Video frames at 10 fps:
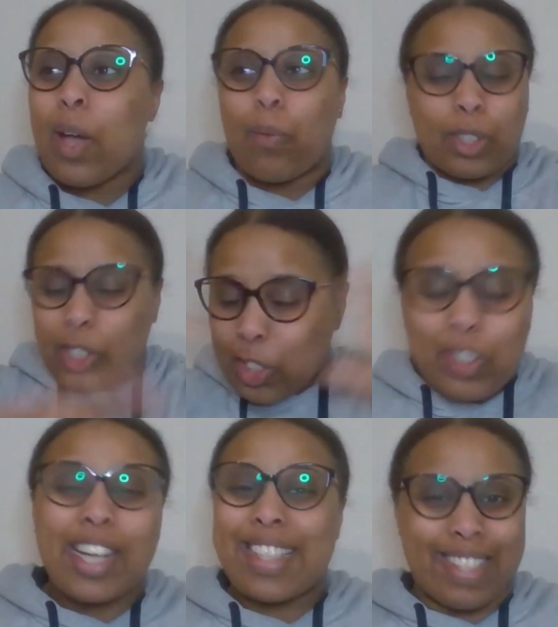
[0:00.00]
Which is
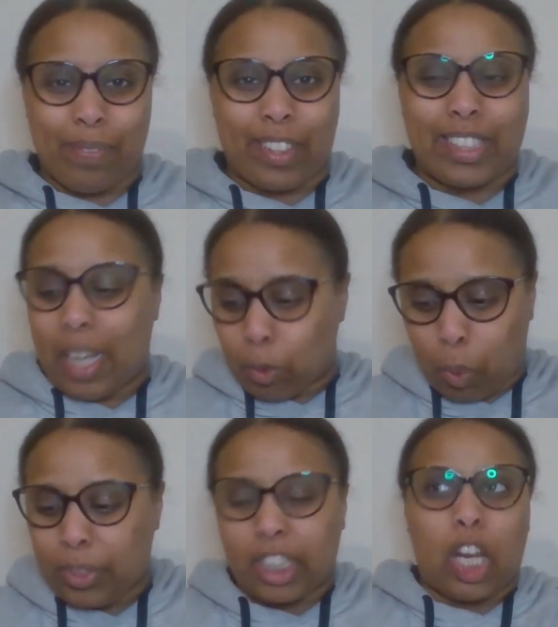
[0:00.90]
crazy, because that's
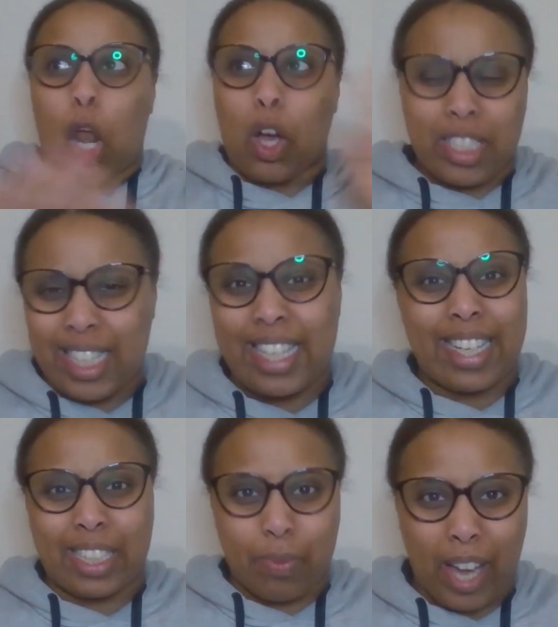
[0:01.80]
probably the last thing he
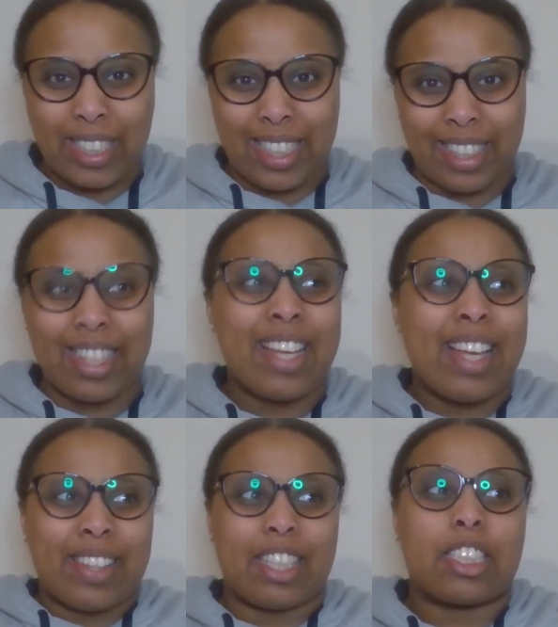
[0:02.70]
expected,
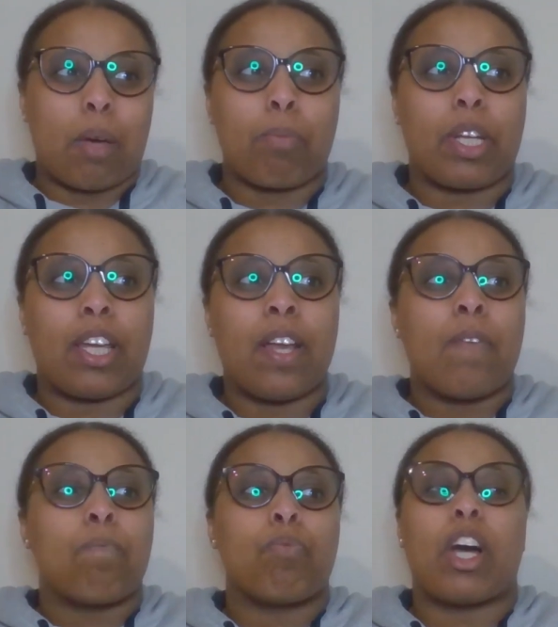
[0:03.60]
that somebody,
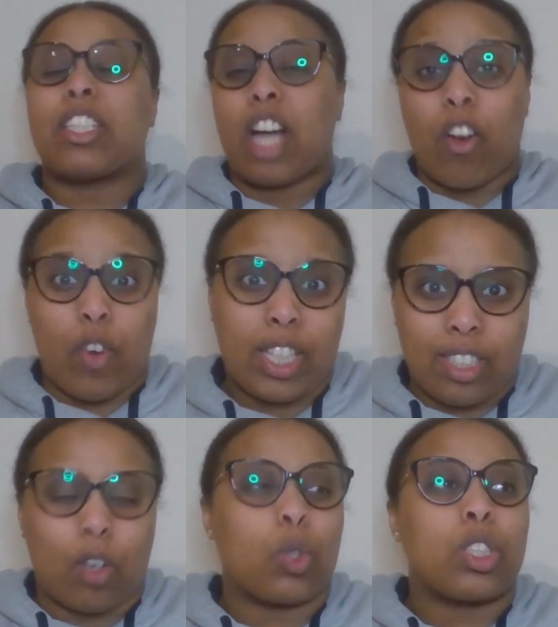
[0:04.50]
a
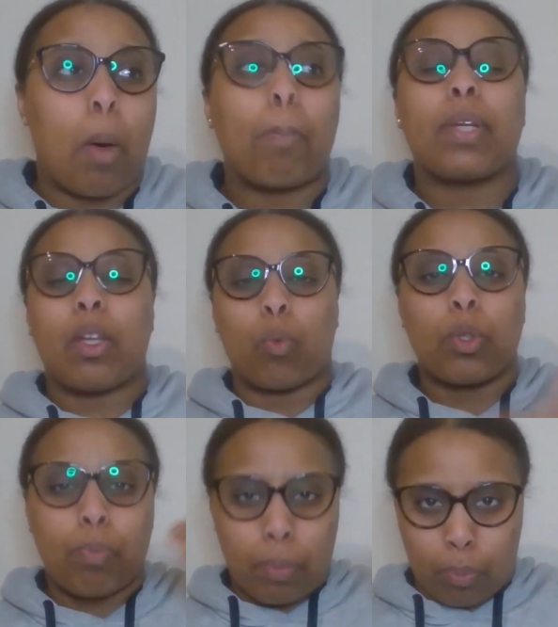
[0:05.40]
director or somebody,
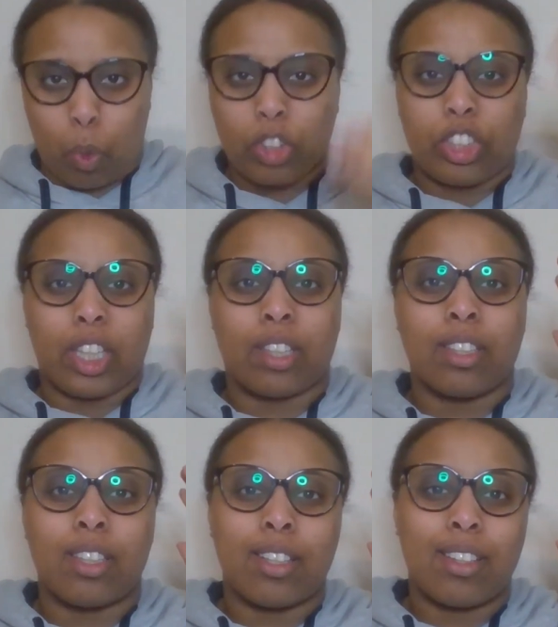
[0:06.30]
would be watching
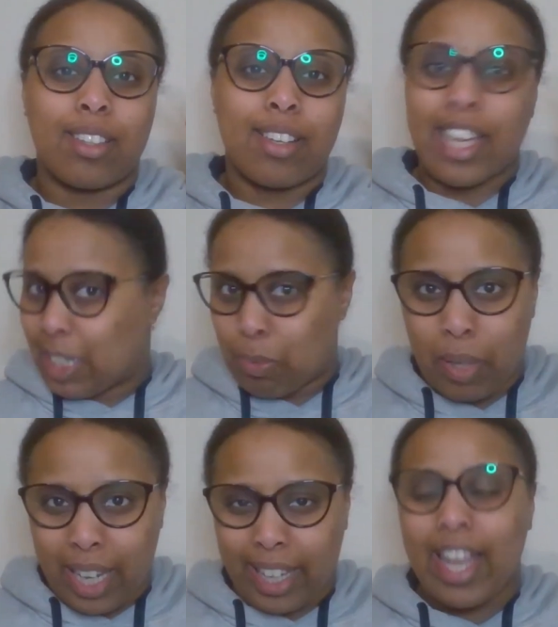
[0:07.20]
his
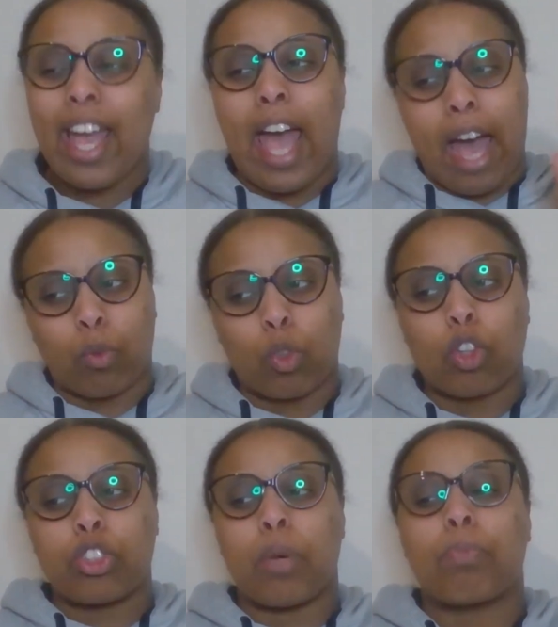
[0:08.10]
play and
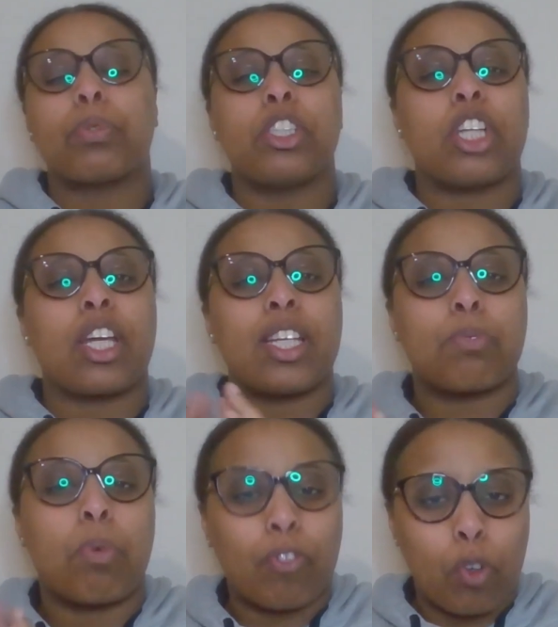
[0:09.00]
got to appreciate
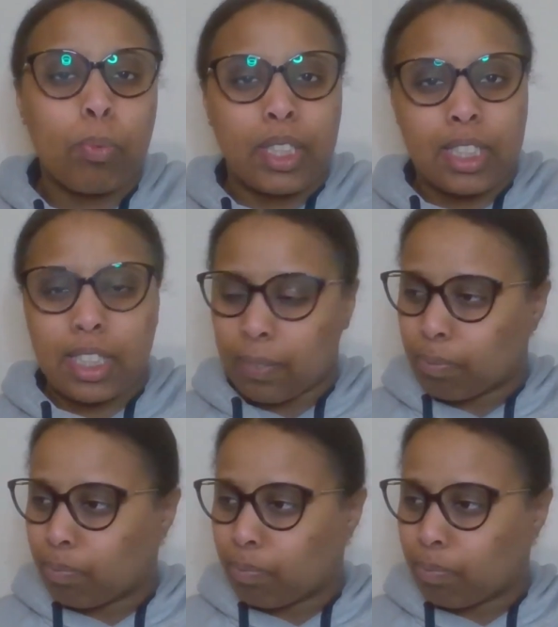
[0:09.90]
his performance.